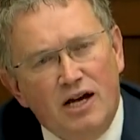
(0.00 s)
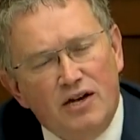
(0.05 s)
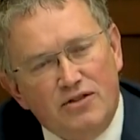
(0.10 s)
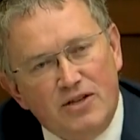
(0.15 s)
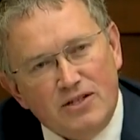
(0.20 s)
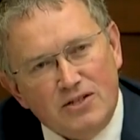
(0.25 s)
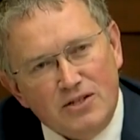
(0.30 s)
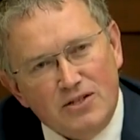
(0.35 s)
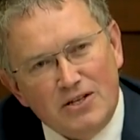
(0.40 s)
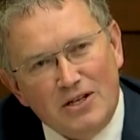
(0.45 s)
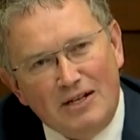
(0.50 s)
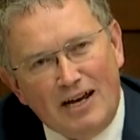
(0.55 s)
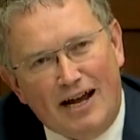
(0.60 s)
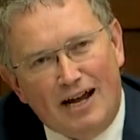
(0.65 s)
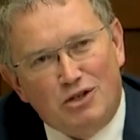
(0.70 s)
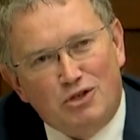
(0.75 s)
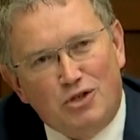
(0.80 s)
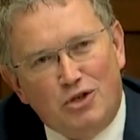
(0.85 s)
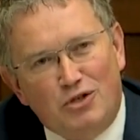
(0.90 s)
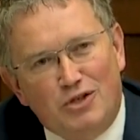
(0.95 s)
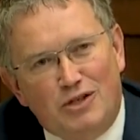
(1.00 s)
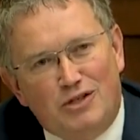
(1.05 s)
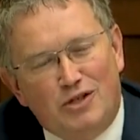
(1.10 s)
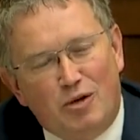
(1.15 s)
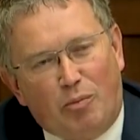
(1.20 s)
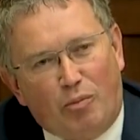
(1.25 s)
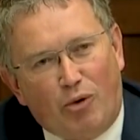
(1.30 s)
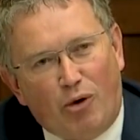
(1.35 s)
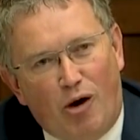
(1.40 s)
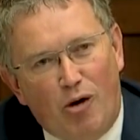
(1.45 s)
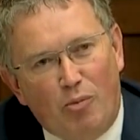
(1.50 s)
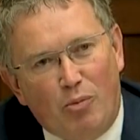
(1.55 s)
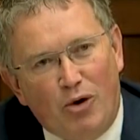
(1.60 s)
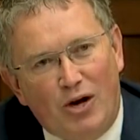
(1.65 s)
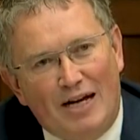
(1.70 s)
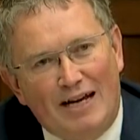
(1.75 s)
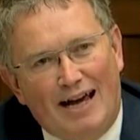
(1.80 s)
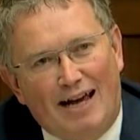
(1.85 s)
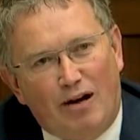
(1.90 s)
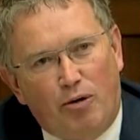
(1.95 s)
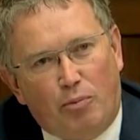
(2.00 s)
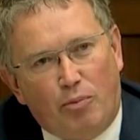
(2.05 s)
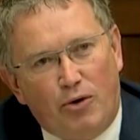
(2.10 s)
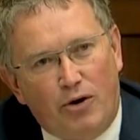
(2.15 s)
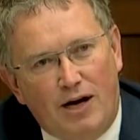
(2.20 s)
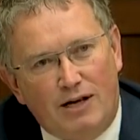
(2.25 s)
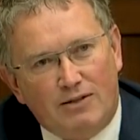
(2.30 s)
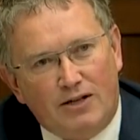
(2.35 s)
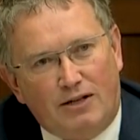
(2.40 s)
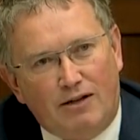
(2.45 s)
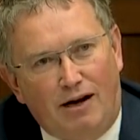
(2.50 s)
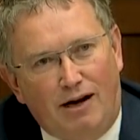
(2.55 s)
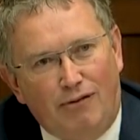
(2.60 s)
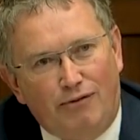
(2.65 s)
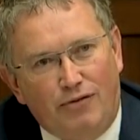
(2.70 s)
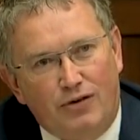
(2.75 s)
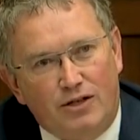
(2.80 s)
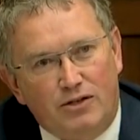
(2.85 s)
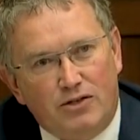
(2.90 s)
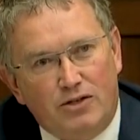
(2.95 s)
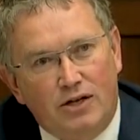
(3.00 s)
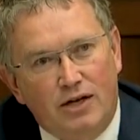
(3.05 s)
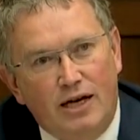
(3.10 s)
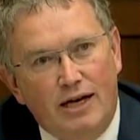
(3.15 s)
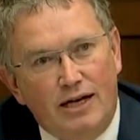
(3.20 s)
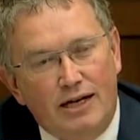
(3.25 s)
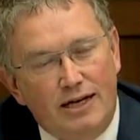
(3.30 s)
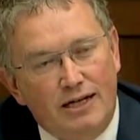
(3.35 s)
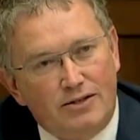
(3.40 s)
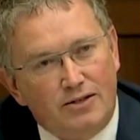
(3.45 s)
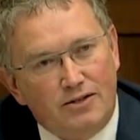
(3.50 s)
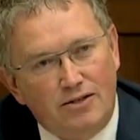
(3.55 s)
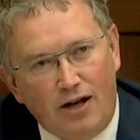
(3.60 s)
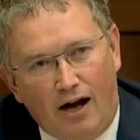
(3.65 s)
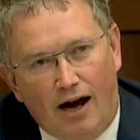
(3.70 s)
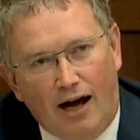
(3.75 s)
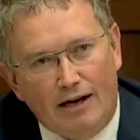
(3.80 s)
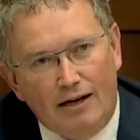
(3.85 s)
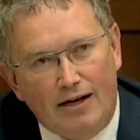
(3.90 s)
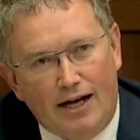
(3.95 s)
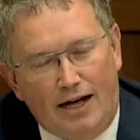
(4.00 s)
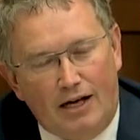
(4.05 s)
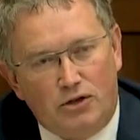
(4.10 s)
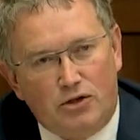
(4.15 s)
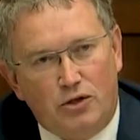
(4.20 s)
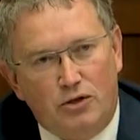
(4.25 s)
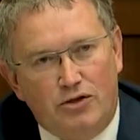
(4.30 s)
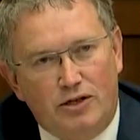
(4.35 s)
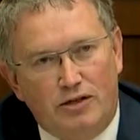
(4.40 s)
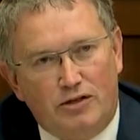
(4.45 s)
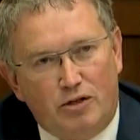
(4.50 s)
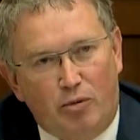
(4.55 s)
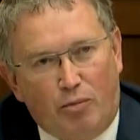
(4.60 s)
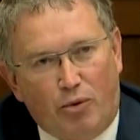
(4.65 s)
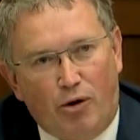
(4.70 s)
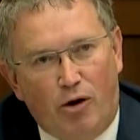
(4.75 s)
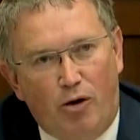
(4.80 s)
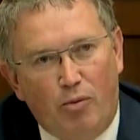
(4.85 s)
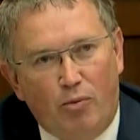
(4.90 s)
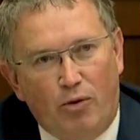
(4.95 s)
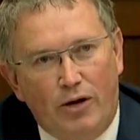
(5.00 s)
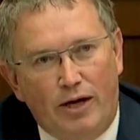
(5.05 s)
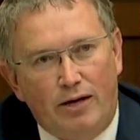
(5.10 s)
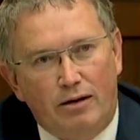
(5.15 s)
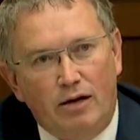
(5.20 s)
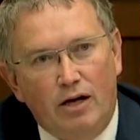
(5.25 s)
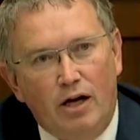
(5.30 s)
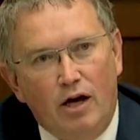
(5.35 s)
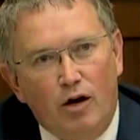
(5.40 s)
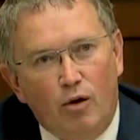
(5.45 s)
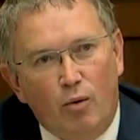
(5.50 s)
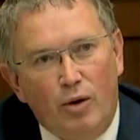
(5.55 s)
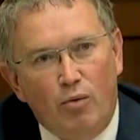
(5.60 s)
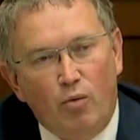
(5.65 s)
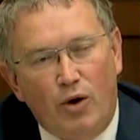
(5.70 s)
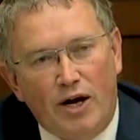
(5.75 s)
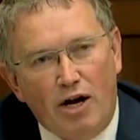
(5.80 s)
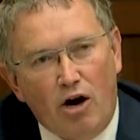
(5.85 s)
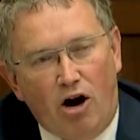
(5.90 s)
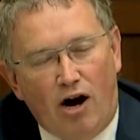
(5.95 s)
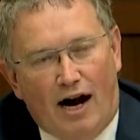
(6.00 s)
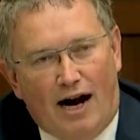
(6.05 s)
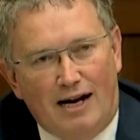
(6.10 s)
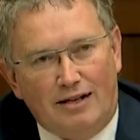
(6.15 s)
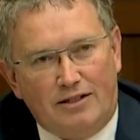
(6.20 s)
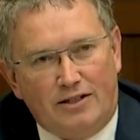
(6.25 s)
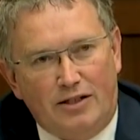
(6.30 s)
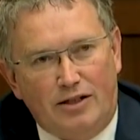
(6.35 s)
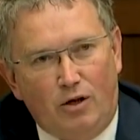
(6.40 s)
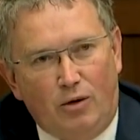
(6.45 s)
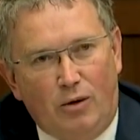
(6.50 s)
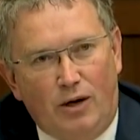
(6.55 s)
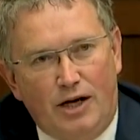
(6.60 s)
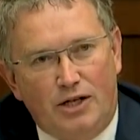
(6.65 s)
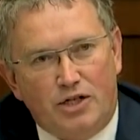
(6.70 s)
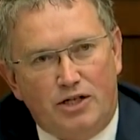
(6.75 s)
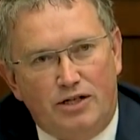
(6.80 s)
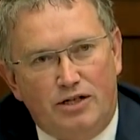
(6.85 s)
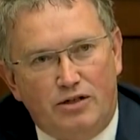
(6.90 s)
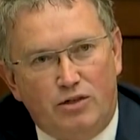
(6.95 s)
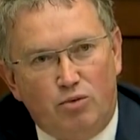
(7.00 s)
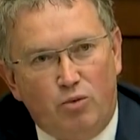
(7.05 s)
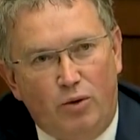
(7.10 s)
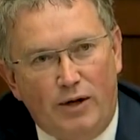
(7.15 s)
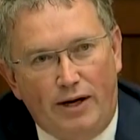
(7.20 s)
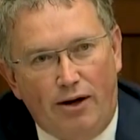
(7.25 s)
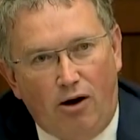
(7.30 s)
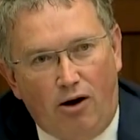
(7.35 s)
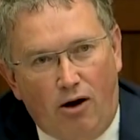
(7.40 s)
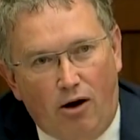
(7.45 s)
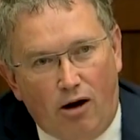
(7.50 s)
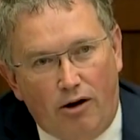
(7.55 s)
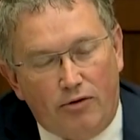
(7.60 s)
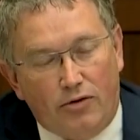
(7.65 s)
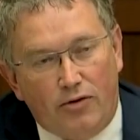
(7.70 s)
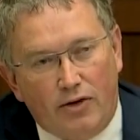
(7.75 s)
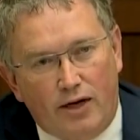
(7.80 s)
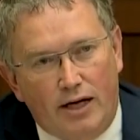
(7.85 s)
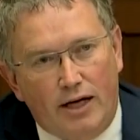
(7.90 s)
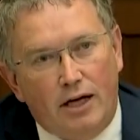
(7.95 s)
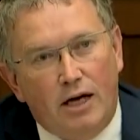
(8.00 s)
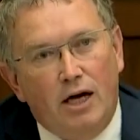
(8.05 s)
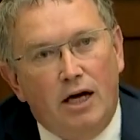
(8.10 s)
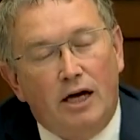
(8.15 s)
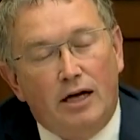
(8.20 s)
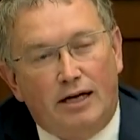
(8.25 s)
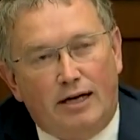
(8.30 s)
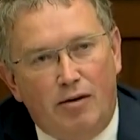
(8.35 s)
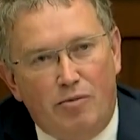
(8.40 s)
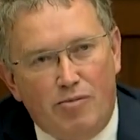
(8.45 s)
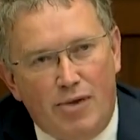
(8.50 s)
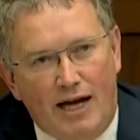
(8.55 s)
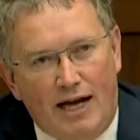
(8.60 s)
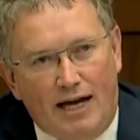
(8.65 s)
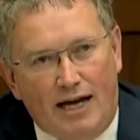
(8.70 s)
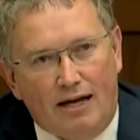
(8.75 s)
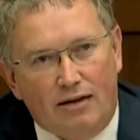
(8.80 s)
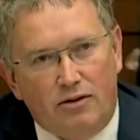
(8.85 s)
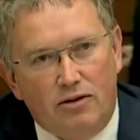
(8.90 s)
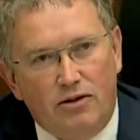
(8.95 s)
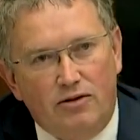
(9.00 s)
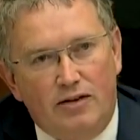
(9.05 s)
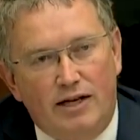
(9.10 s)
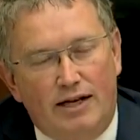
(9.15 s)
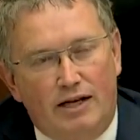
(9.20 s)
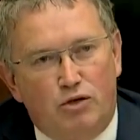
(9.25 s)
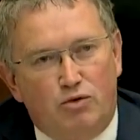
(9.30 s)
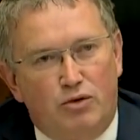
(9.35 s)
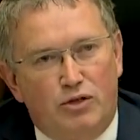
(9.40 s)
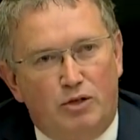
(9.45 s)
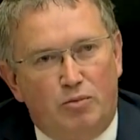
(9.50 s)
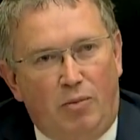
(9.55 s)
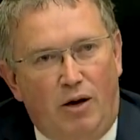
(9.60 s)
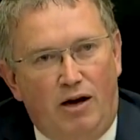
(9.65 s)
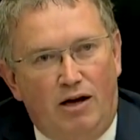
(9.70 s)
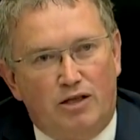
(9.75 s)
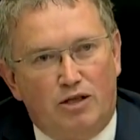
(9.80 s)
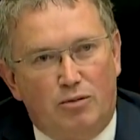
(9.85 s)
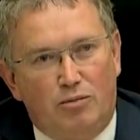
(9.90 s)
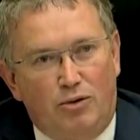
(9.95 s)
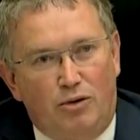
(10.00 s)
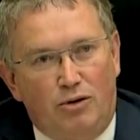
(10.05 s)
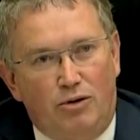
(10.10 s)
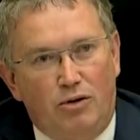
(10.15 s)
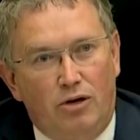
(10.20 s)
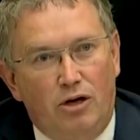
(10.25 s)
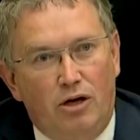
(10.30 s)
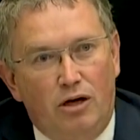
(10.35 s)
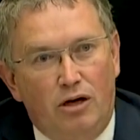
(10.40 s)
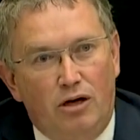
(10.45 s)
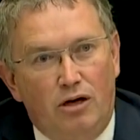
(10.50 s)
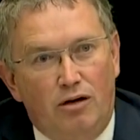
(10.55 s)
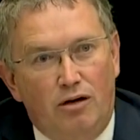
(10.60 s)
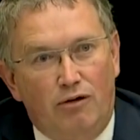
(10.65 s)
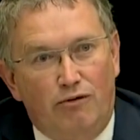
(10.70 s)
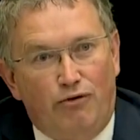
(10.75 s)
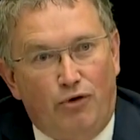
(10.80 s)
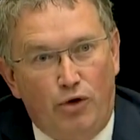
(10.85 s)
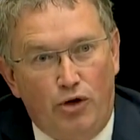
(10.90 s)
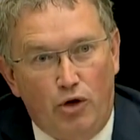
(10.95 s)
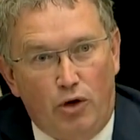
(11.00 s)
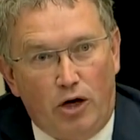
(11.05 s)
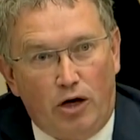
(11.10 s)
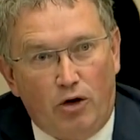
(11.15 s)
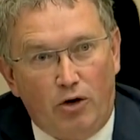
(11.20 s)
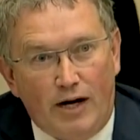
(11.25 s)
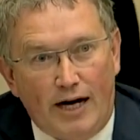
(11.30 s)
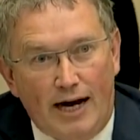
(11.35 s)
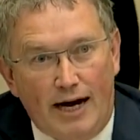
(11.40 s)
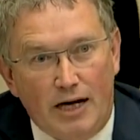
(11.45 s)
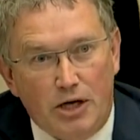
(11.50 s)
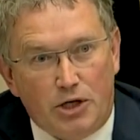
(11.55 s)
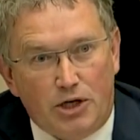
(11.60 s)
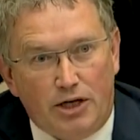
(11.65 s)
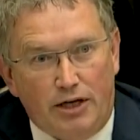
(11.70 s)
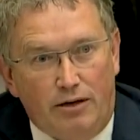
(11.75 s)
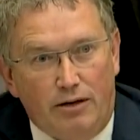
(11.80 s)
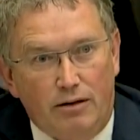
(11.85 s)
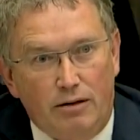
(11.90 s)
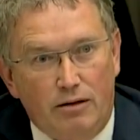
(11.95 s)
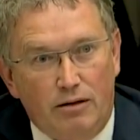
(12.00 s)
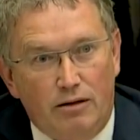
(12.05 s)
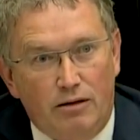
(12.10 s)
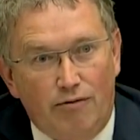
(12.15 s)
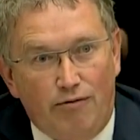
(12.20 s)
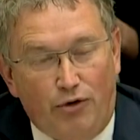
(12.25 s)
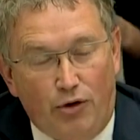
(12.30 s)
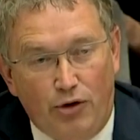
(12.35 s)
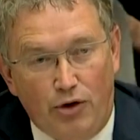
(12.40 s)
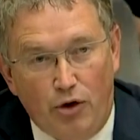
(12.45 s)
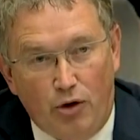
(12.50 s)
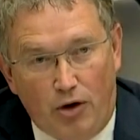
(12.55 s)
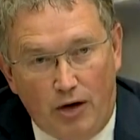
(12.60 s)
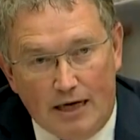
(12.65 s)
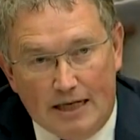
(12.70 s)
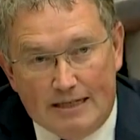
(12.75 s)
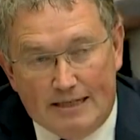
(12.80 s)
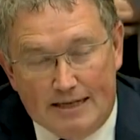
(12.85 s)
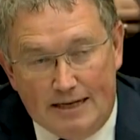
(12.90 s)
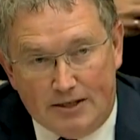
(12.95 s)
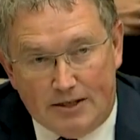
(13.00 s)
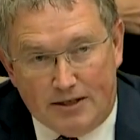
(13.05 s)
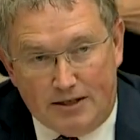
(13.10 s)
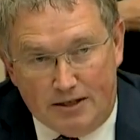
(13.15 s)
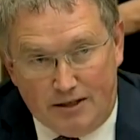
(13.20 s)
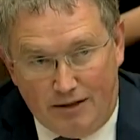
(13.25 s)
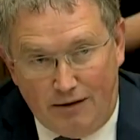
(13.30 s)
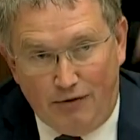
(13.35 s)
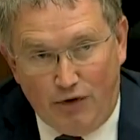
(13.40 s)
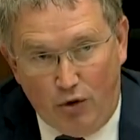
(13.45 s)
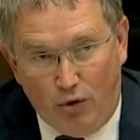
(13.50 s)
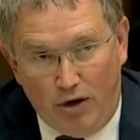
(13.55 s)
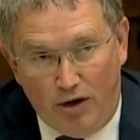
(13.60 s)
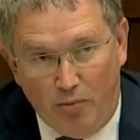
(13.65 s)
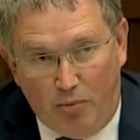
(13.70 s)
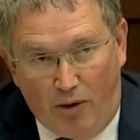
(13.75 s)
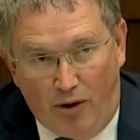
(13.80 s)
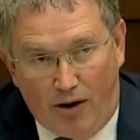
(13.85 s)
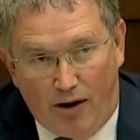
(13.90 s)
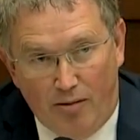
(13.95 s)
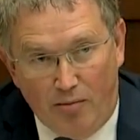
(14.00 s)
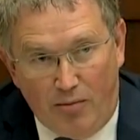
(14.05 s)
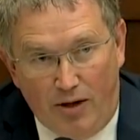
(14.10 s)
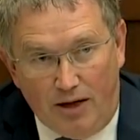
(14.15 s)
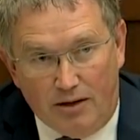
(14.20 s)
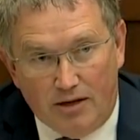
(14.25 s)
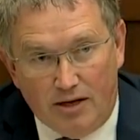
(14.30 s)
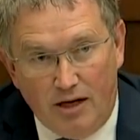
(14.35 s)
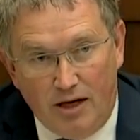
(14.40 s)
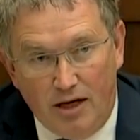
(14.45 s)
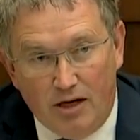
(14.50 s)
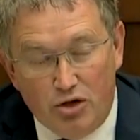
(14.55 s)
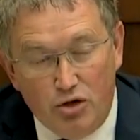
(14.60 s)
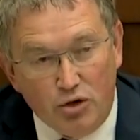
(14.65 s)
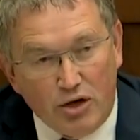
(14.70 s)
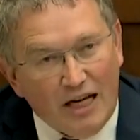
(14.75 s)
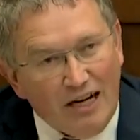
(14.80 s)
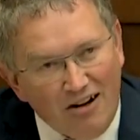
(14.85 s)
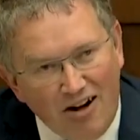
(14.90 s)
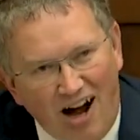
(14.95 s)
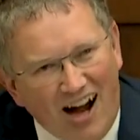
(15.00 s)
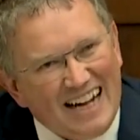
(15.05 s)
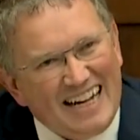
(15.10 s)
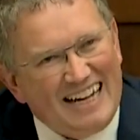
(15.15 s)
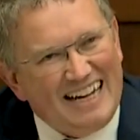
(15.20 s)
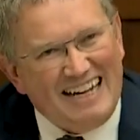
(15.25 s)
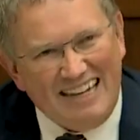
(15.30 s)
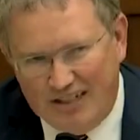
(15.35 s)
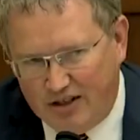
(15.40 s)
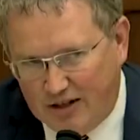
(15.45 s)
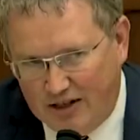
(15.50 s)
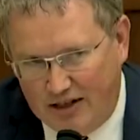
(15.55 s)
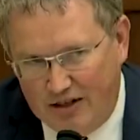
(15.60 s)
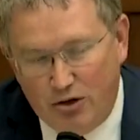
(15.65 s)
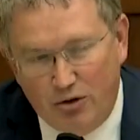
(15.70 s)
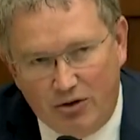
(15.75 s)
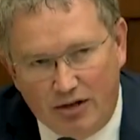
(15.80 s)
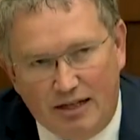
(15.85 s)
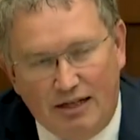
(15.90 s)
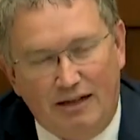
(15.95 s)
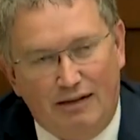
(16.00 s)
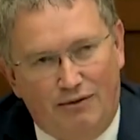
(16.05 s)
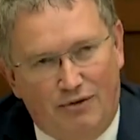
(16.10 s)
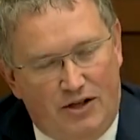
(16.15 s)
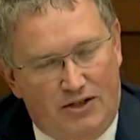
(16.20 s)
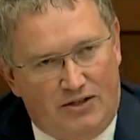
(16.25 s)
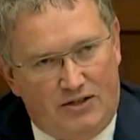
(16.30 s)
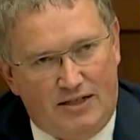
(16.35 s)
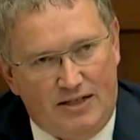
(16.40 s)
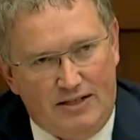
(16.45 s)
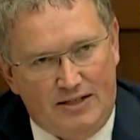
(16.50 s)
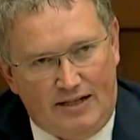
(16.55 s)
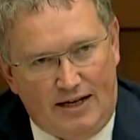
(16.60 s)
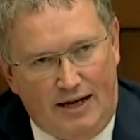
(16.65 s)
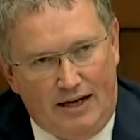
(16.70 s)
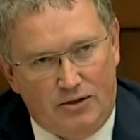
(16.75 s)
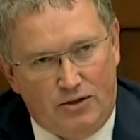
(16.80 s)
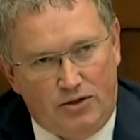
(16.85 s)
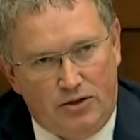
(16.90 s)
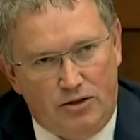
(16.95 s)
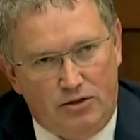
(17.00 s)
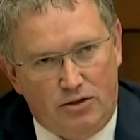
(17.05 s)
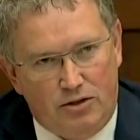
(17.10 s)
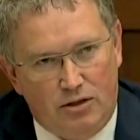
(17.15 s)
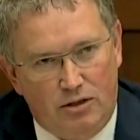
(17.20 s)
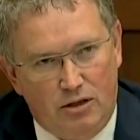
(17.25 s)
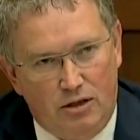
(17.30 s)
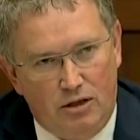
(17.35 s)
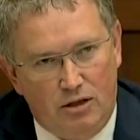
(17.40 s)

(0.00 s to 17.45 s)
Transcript: This is an answer that's appropriate at a press conference. It's not an answer that's appropriate when we are asking questions. We are the committee that is responsible for your creation, for your existence of your department. You cannot continue to give us these answers.